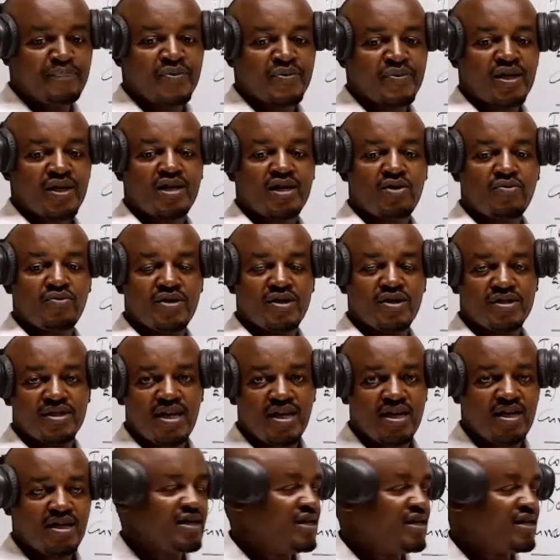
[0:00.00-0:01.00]
Now we
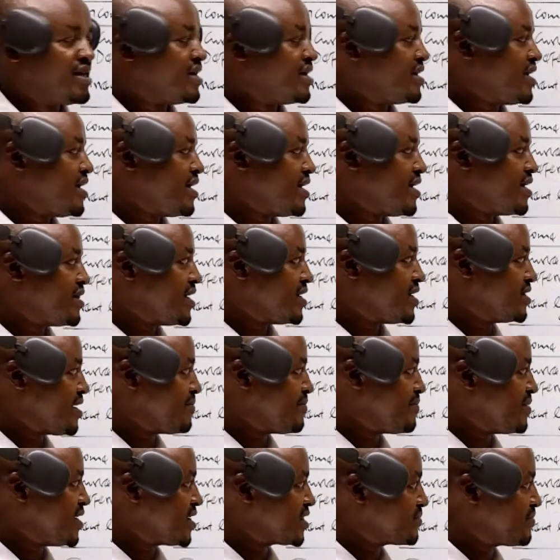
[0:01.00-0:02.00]
said the
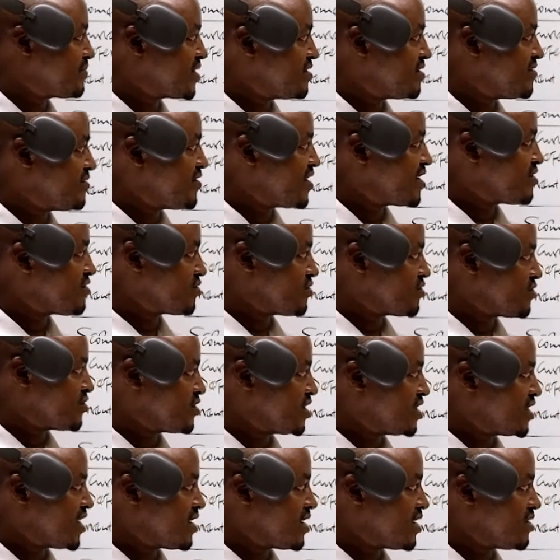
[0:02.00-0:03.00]
examiner specifically will not
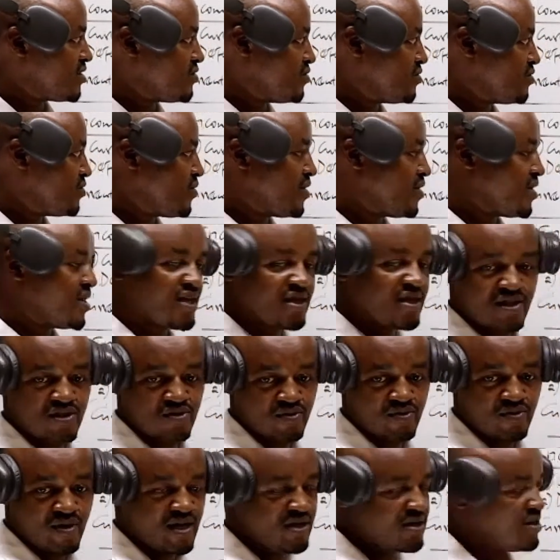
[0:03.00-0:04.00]
tell you whether this
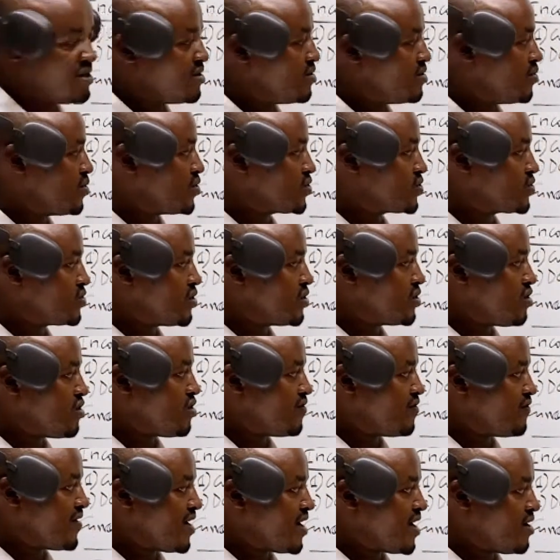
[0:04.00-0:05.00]
one was
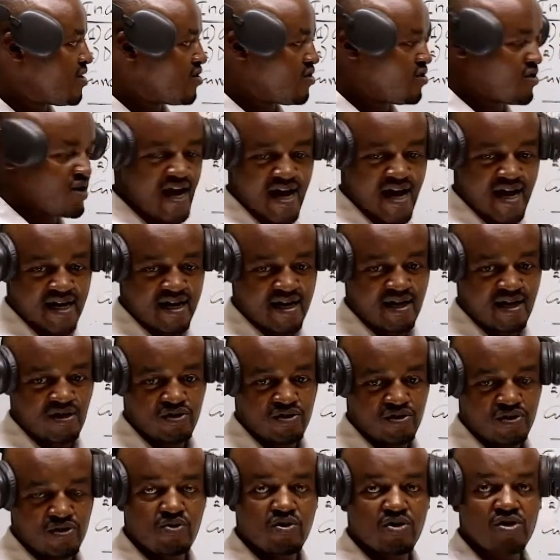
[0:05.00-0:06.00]
over or under.
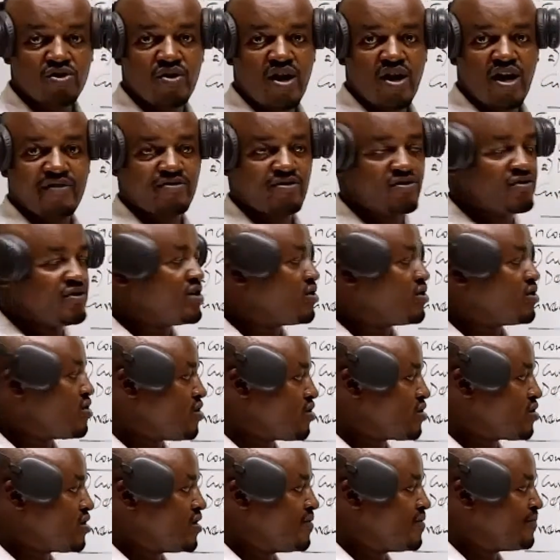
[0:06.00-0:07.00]
So what you have to
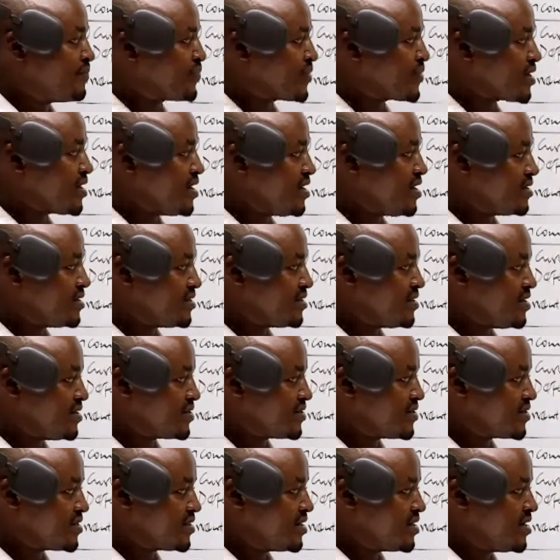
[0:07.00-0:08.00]
recall is
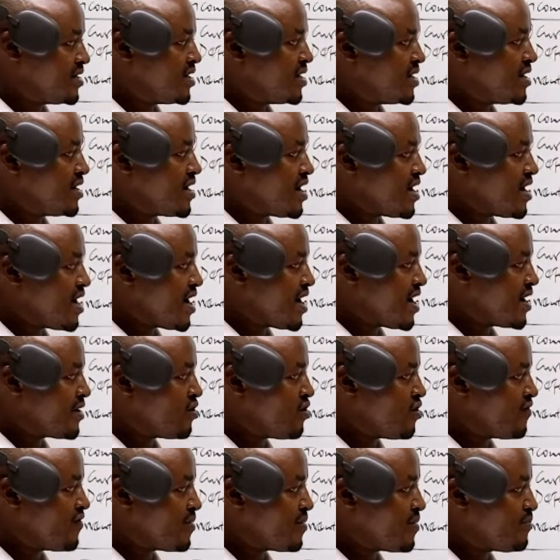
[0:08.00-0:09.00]
this. An
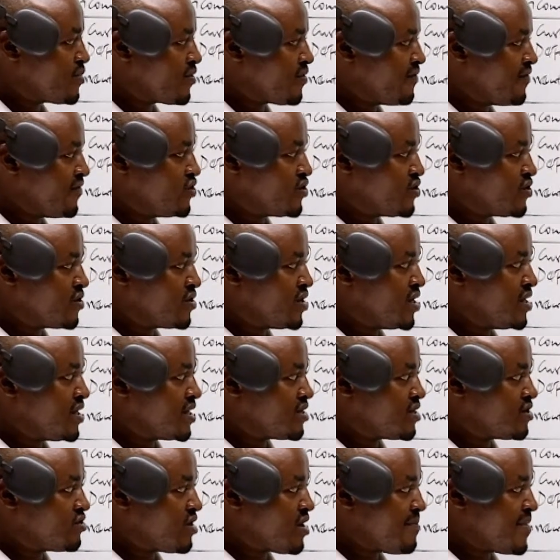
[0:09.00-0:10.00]
over provision in the
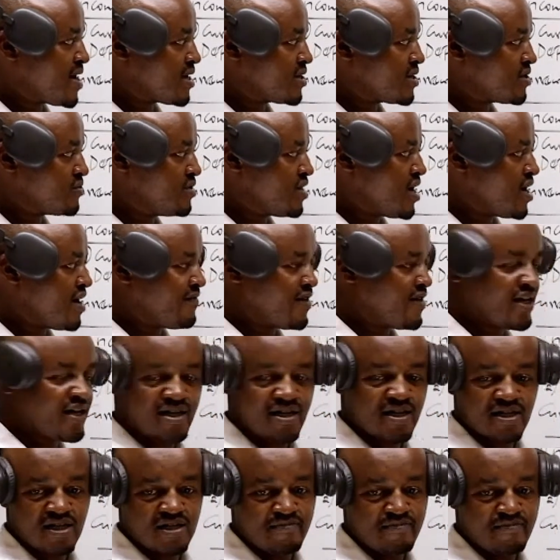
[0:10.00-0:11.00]
trial balance will have a
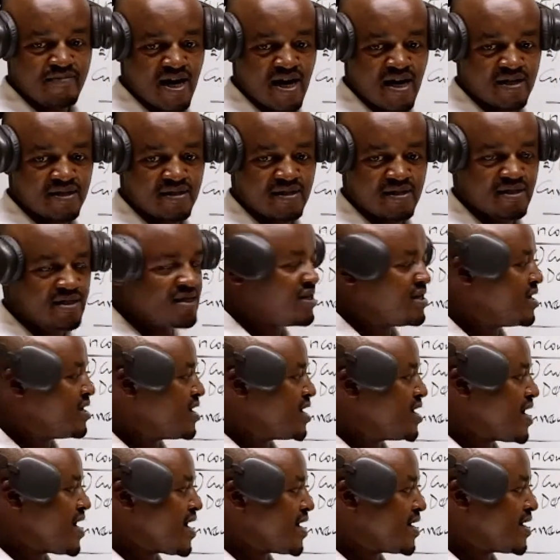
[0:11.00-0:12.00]
credit balance,
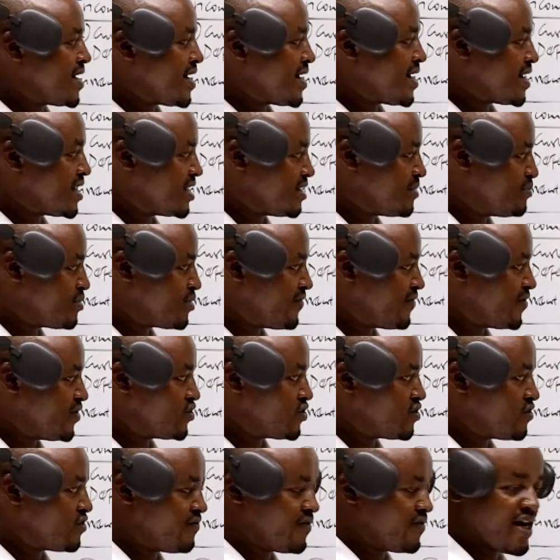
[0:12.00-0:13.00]
and under
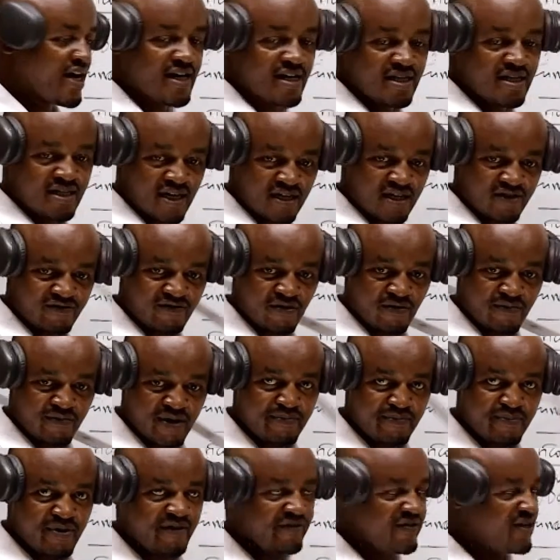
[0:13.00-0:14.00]
provision of current tax from the
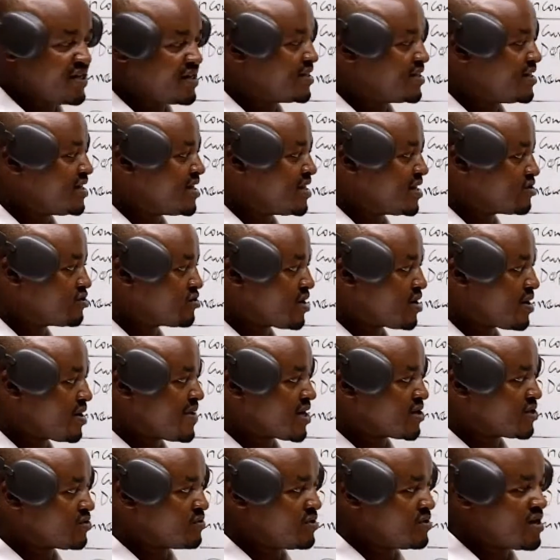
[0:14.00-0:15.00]
previous year in the trial
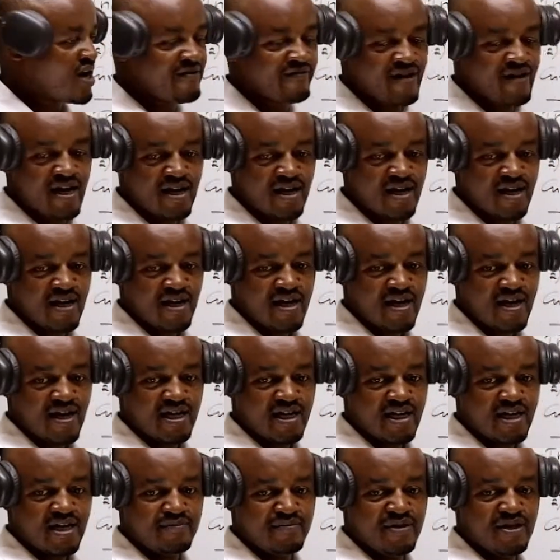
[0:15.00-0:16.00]
balance will have a
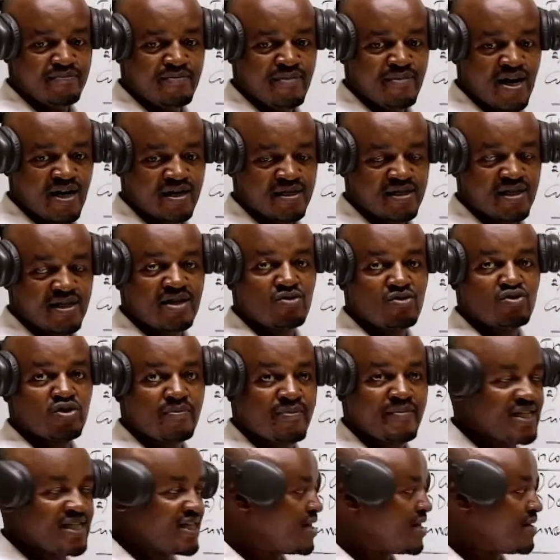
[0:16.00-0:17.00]
debit balance. And
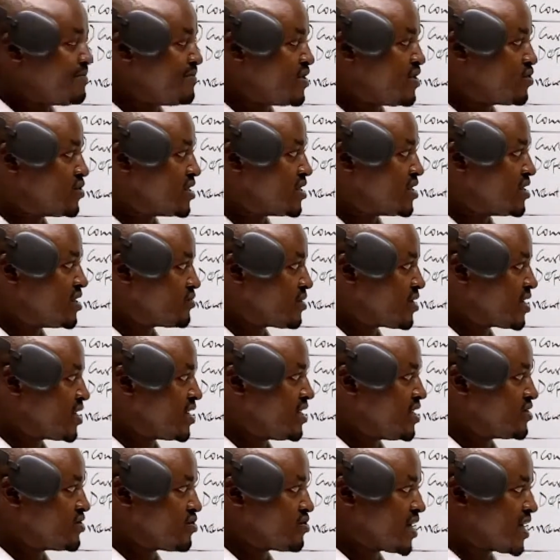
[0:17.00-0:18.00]
automatically, because this one
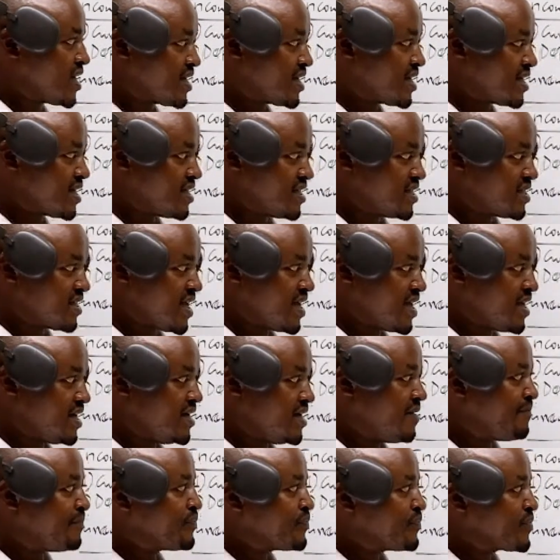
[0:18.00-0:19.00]
is on the credit side,
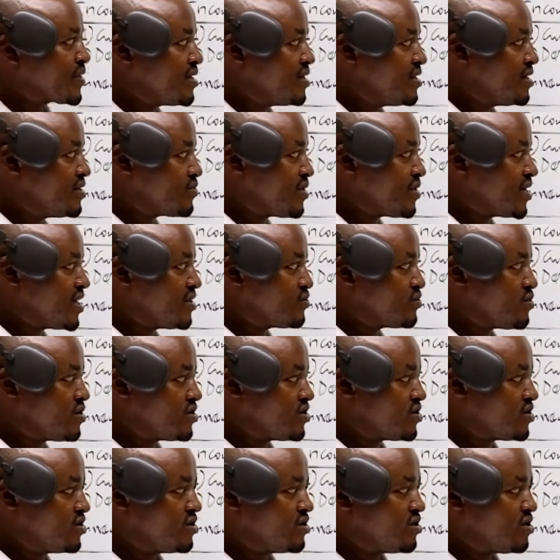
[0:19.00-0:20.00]
this one is
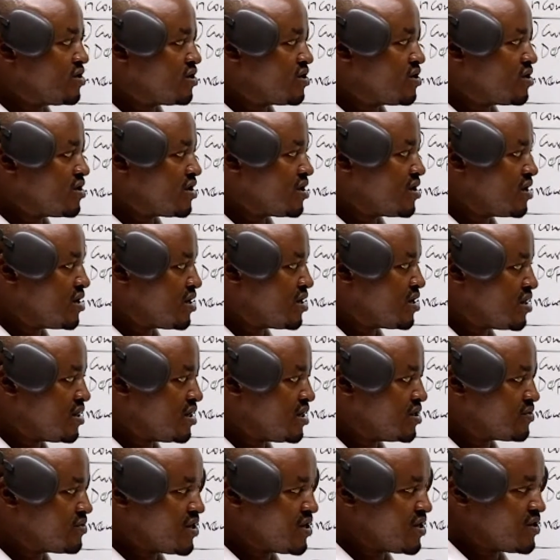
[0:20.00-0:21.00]
what? This
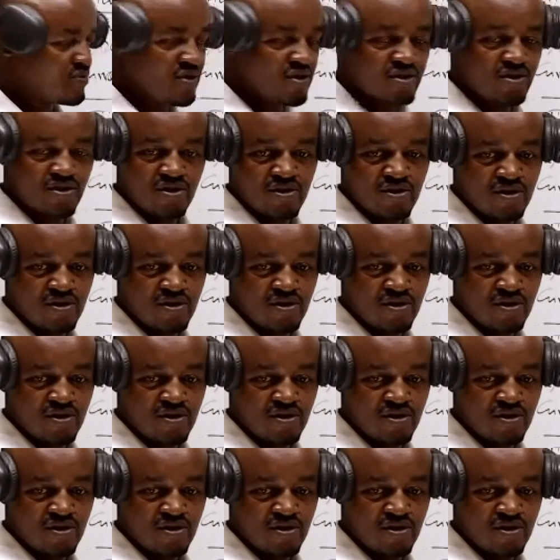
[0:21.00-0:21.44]
one is what?